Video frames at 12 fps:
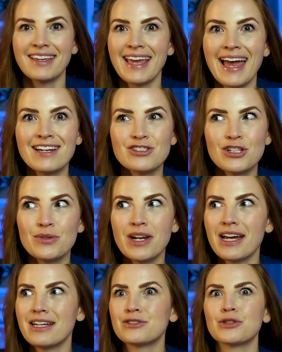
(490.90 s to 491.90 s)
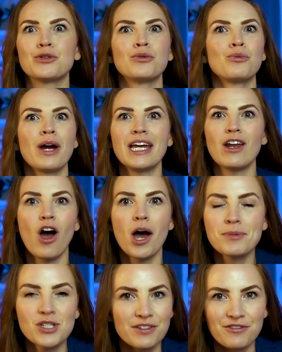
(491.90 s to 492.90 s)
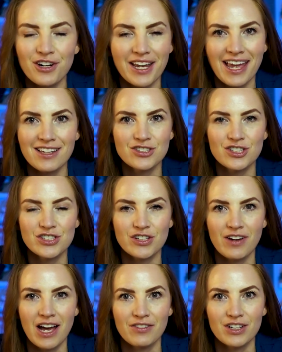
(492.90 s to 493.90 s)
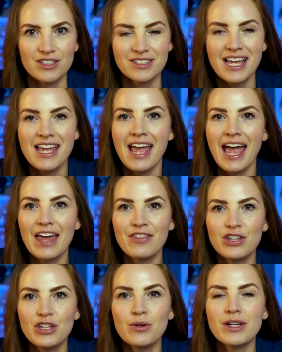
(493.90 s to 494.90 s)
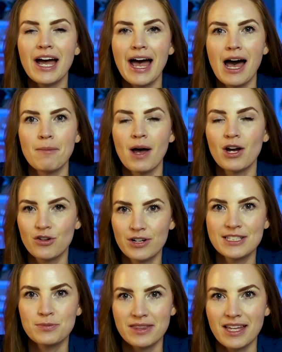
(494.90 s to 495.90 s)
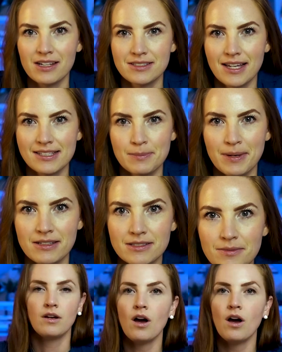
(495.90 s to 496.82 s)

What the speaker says: Canned tuna is a great option for cancer survivors, and the YUKA app agrees with that assessment.